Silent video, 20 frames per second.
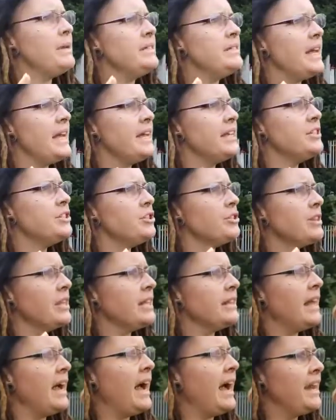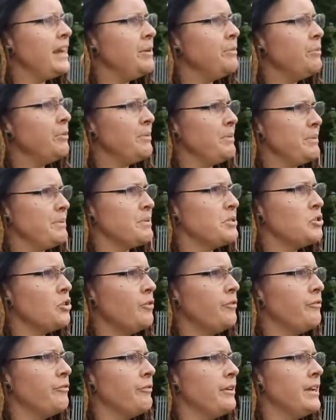many days do you think that animal will be
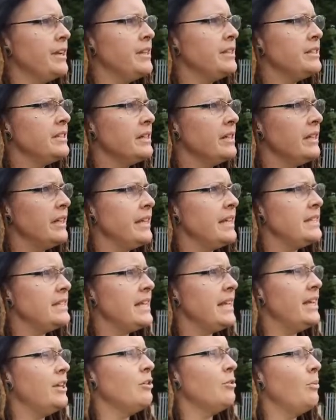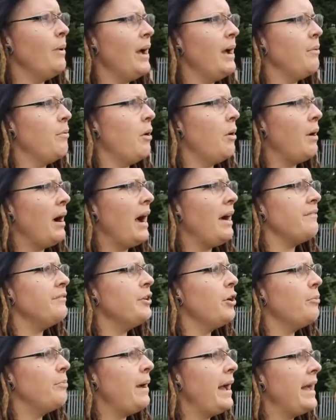suffering until it's healed where it won't have
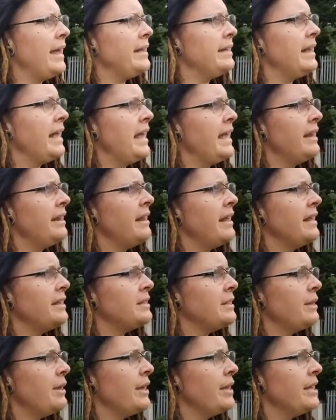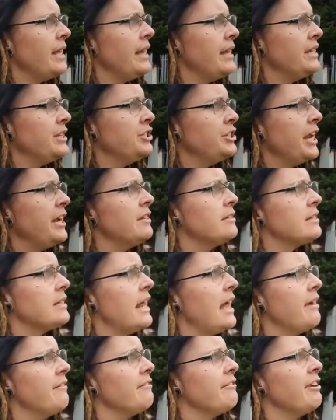no pain in its
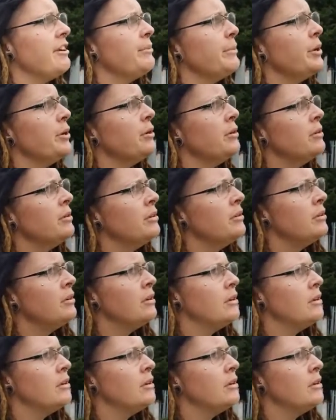genital area anymore?